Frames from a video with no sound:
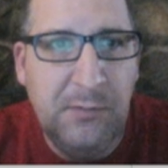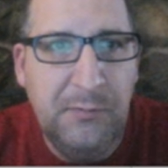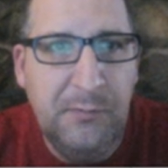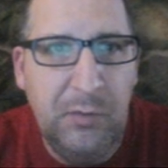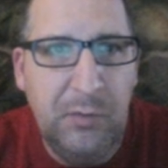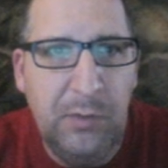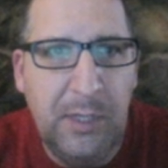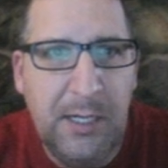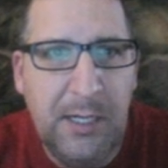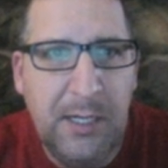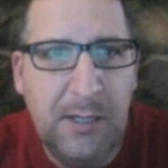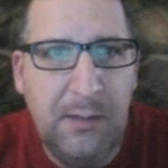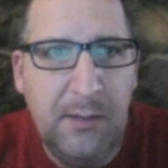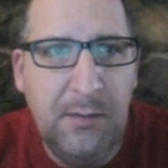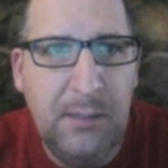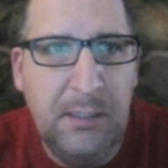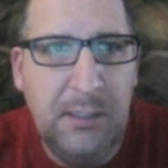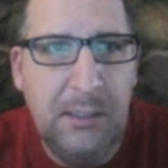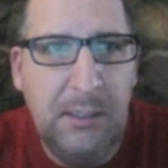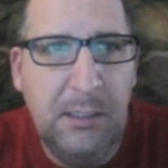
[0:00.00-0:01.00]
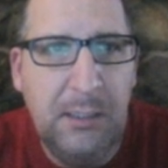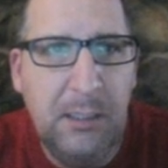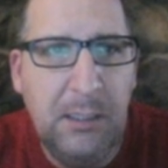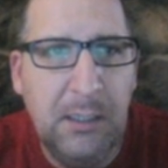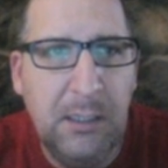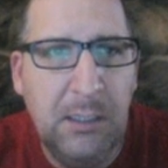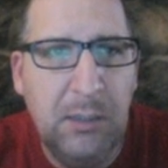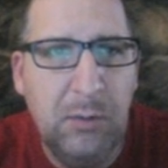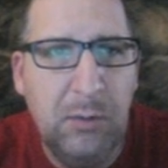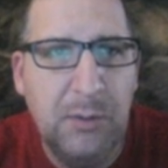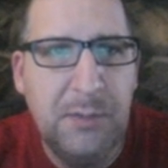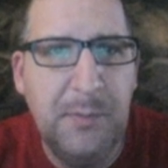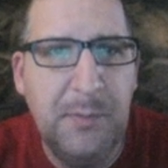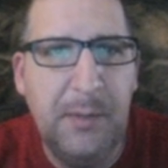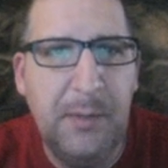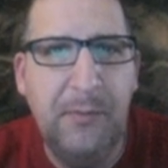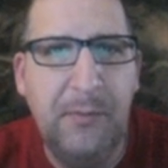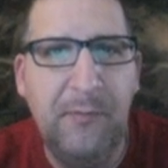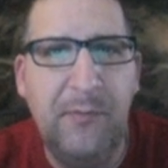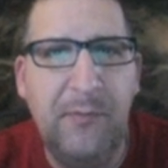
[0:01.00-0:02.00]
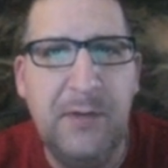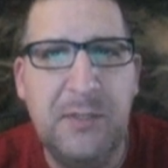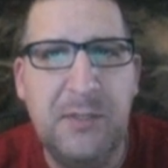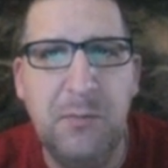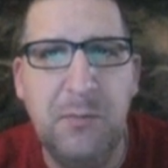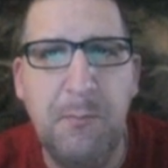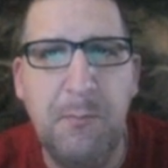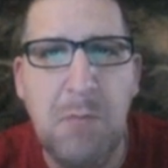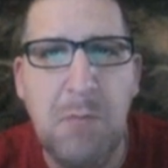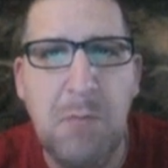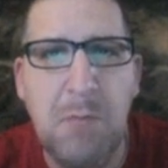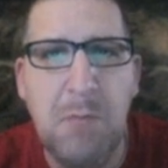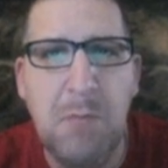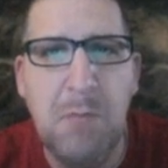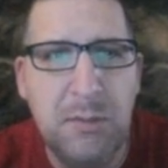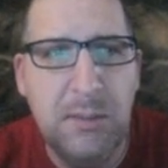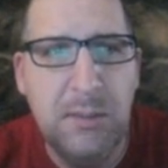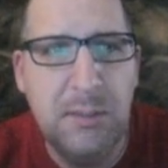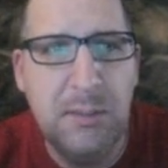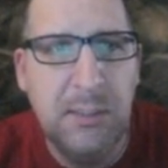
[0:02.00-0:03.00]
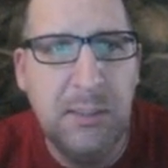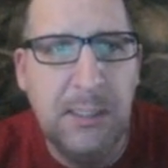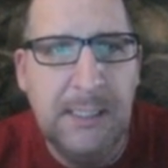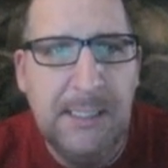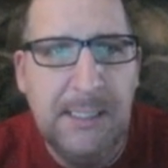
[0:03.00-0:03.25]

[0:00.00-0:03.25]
of you that had the question about Professor Martz,